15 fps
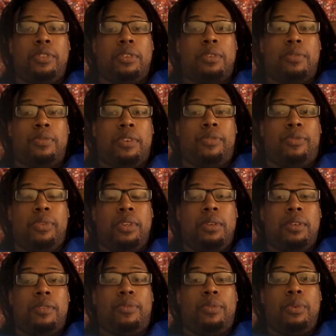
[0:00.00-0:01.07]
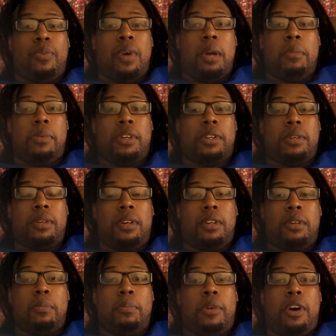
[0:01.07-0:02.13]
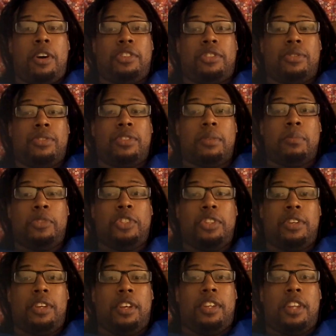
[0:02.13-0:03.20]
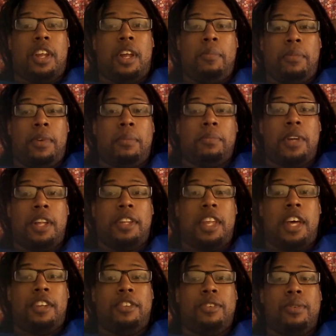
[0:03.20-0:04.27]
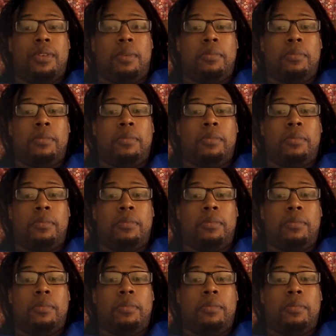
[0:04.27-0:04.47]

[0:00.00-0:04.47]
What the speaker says: you know, if we wipe on a boss or some shit like that. I'm not that dude.